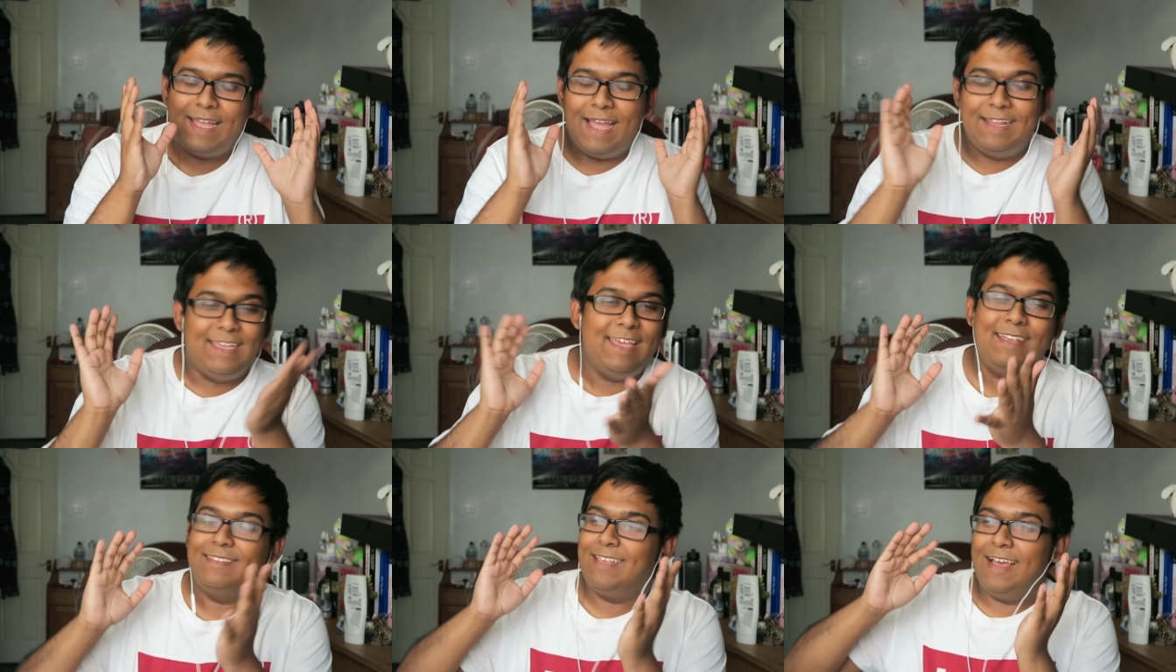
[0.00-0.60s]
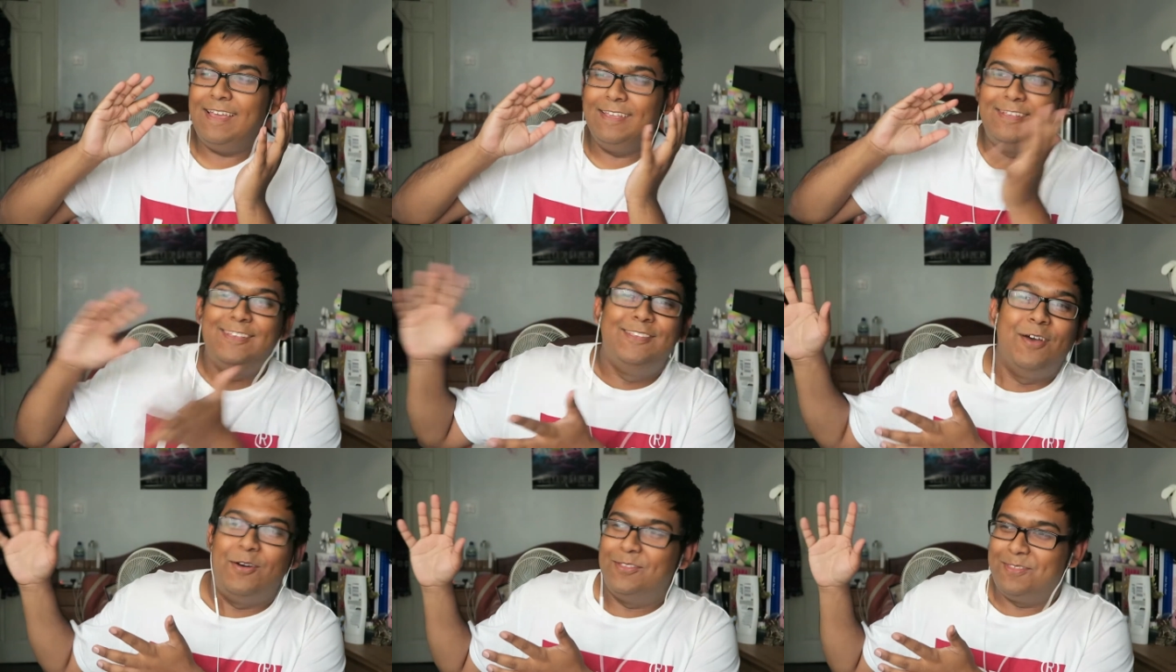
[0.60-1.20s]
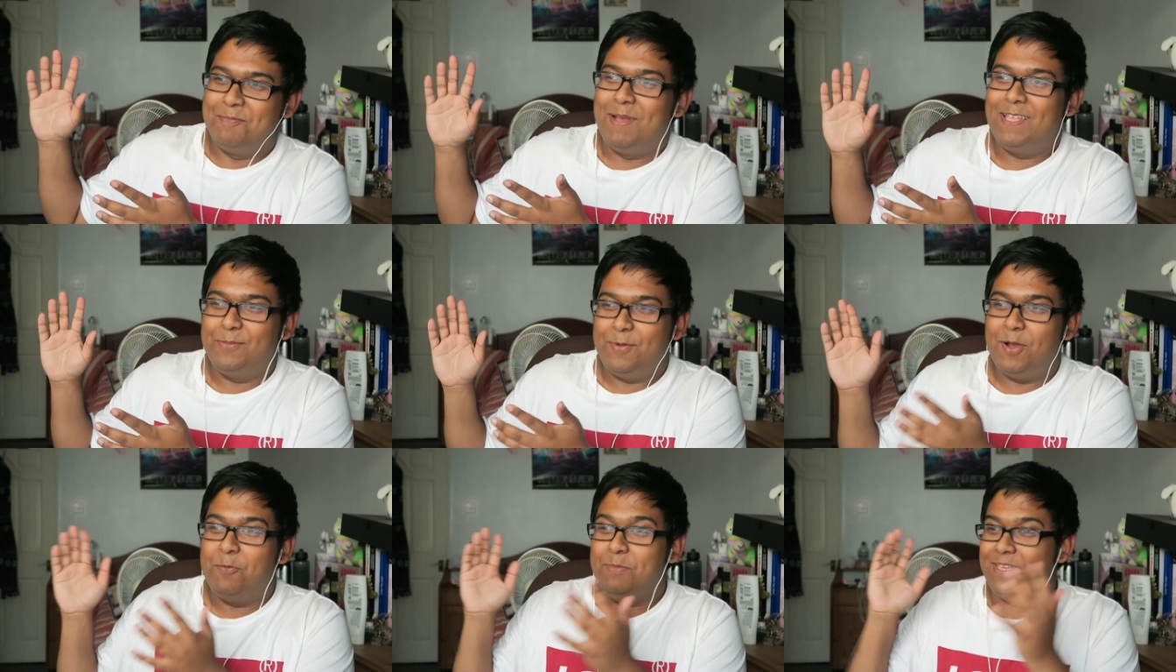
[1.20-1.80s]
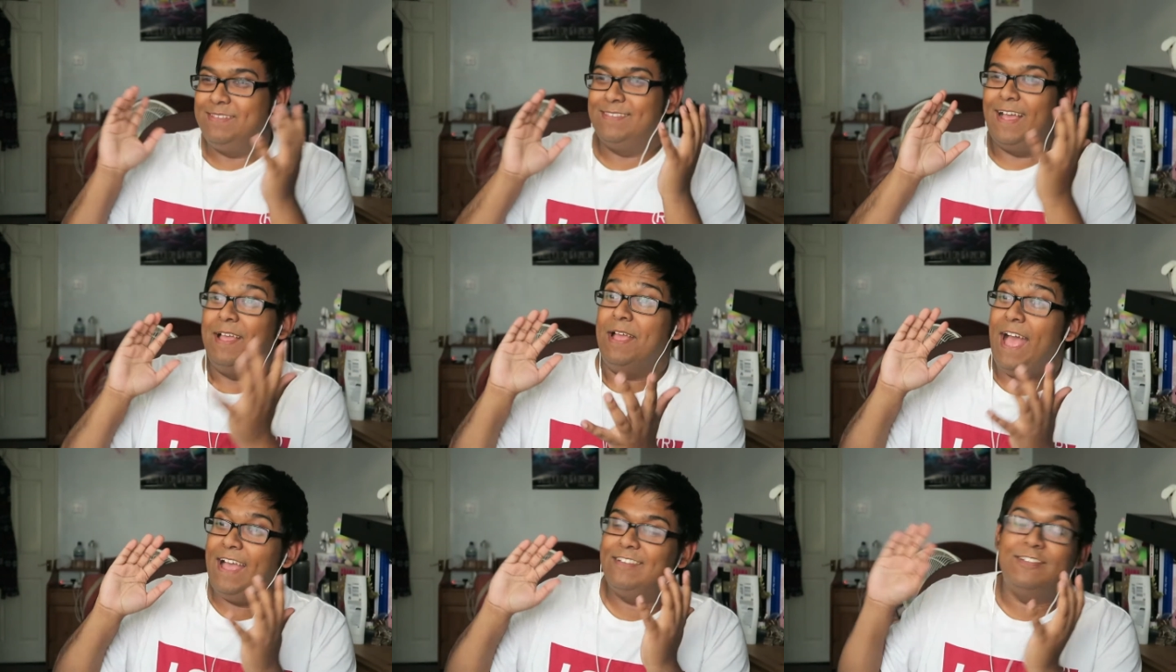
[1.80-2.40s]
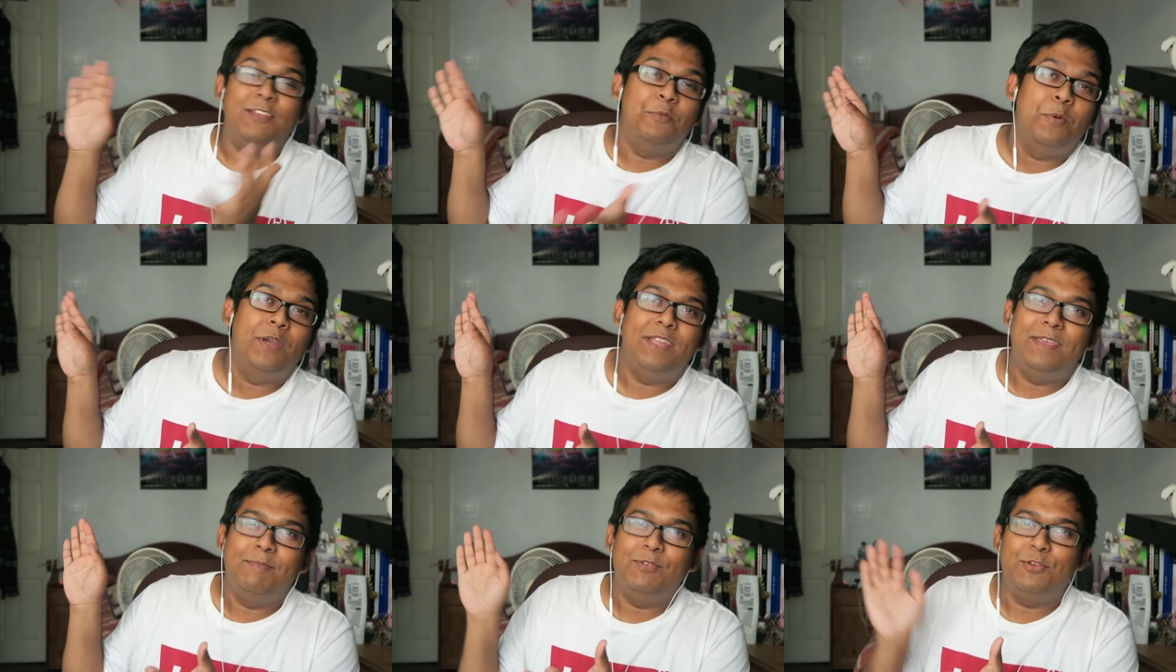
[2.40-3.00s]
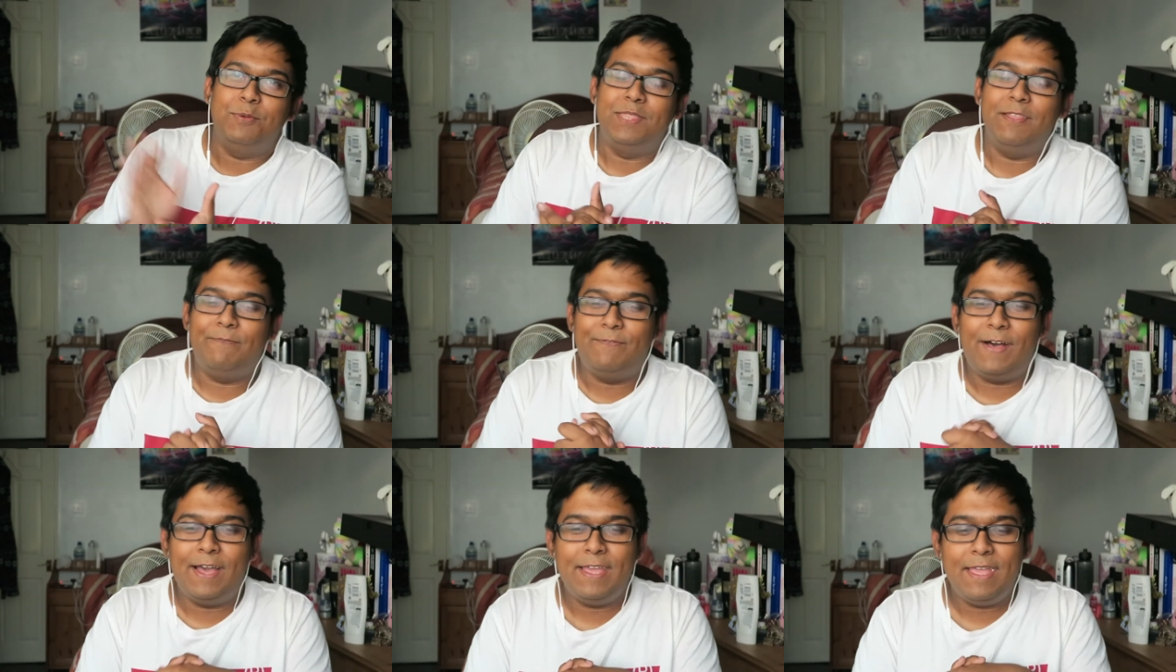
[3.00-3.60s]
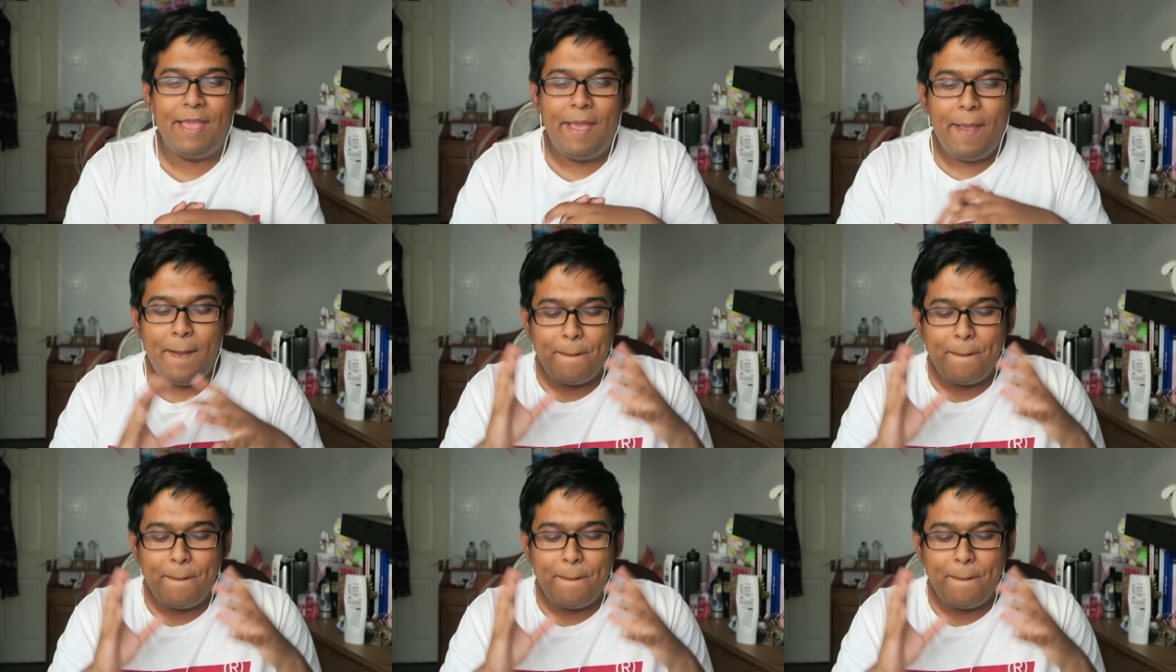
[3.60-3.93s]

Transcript: and KSI is awesome as well because I actually want him to win a fight.